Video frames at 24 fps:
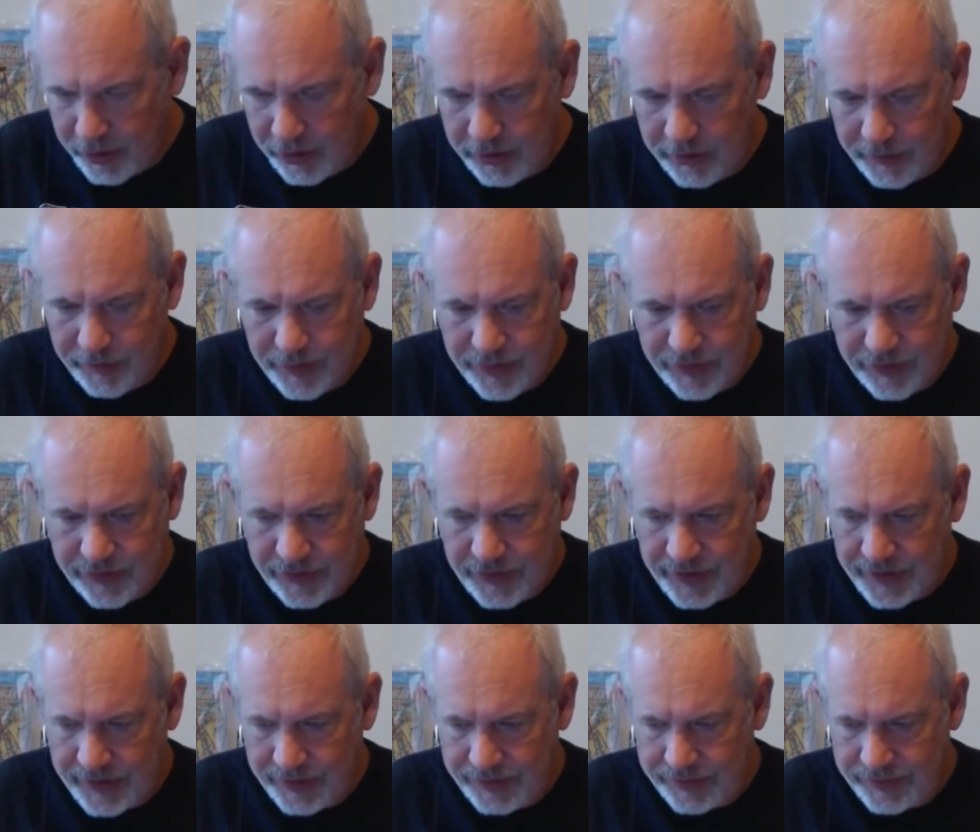all of this
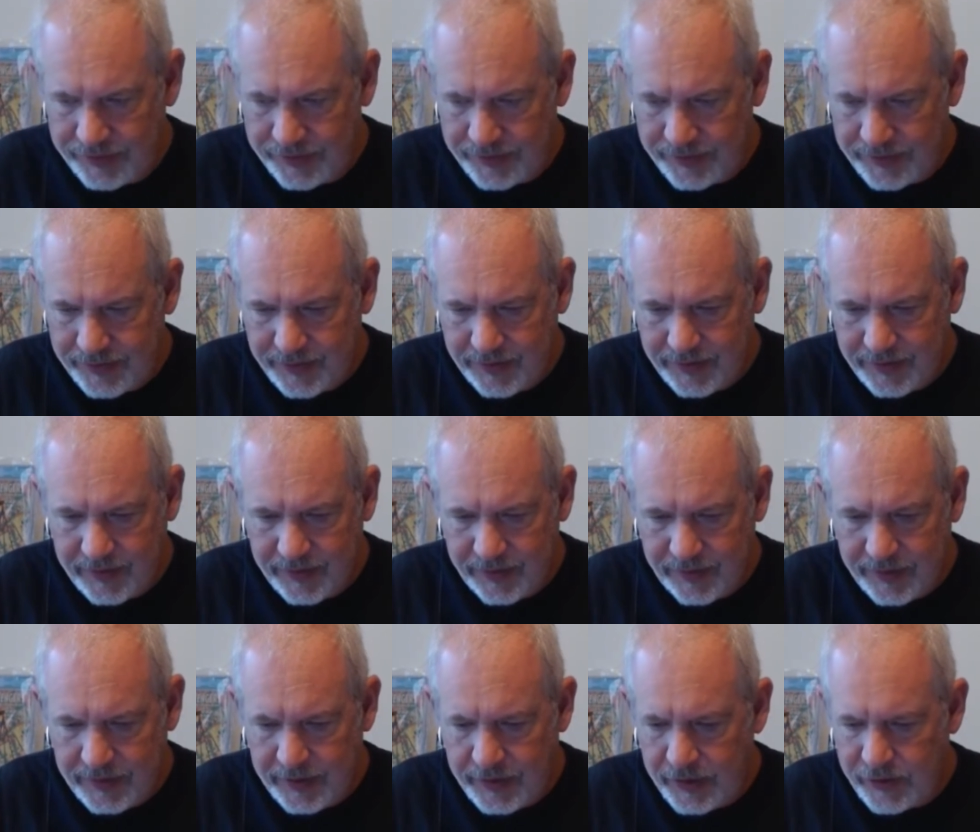stuff.
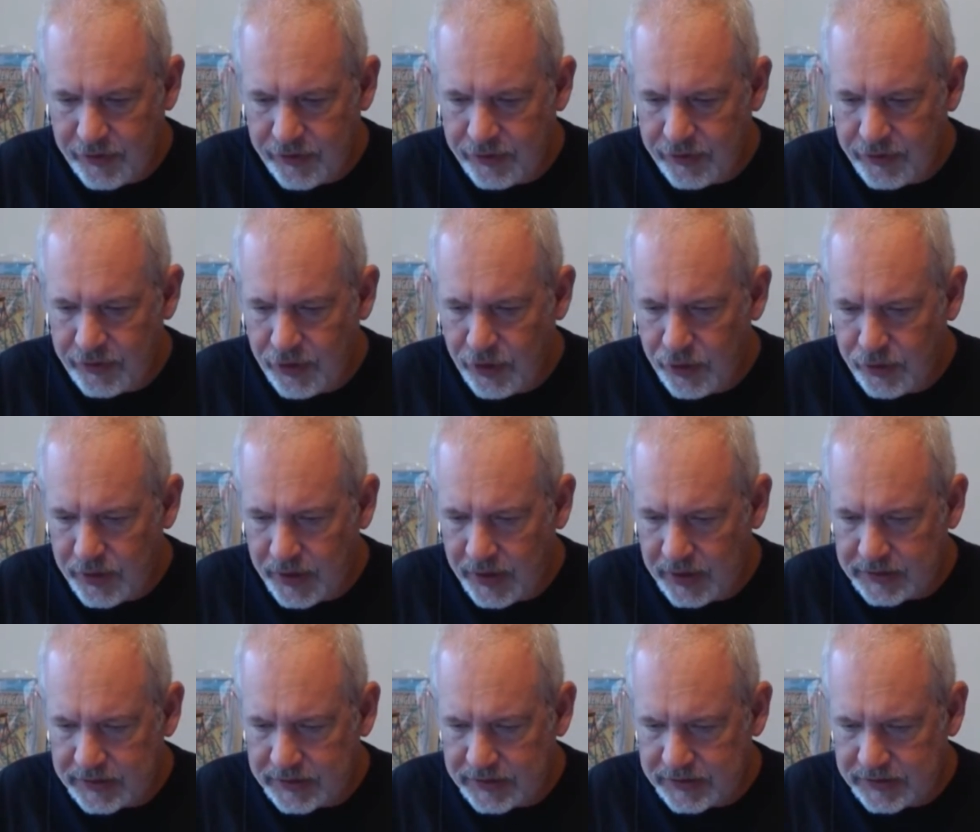There's no
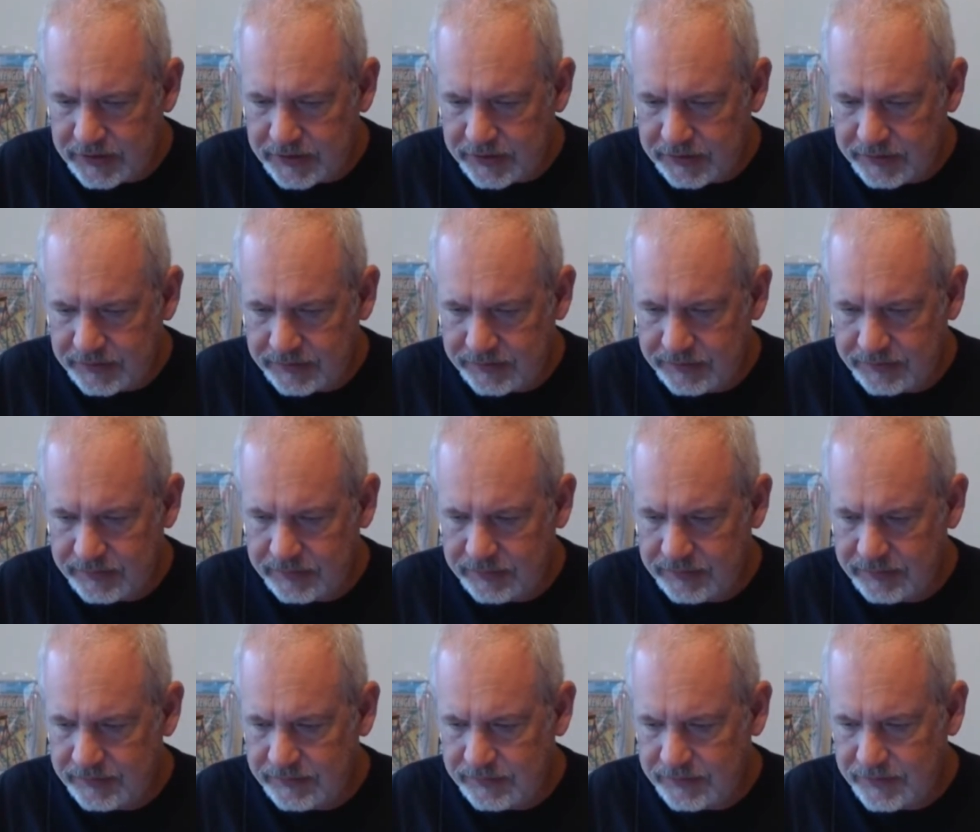guns.
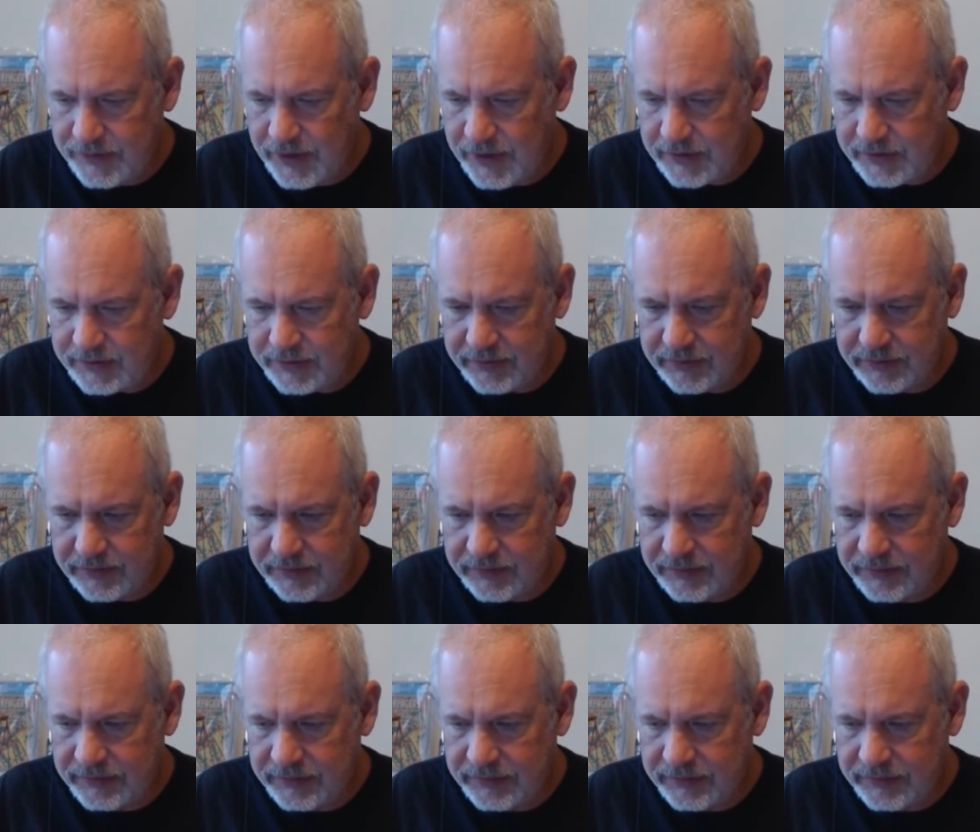None.